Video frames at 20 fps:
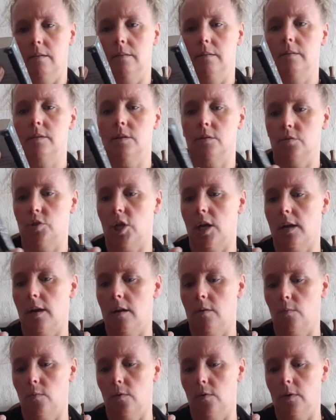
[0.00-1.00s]
So J.R.
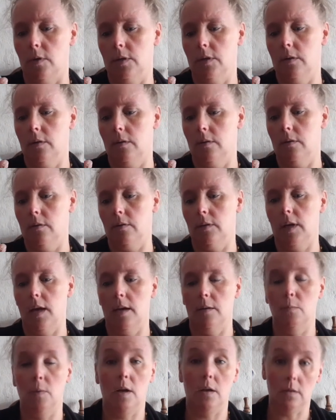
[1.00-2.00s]
Ward.
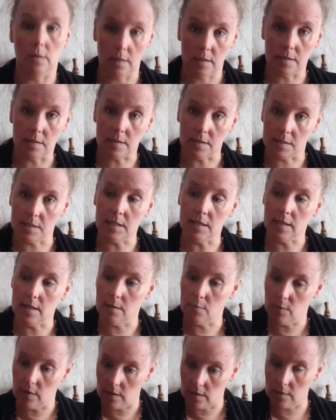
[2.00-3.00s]
Cadwell is the city
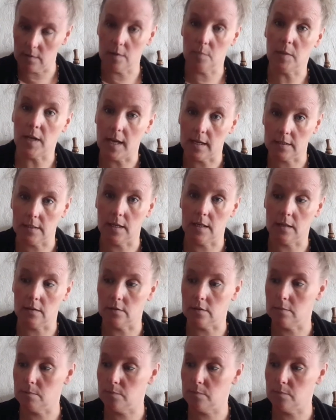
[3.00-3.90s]
where the Black Dagger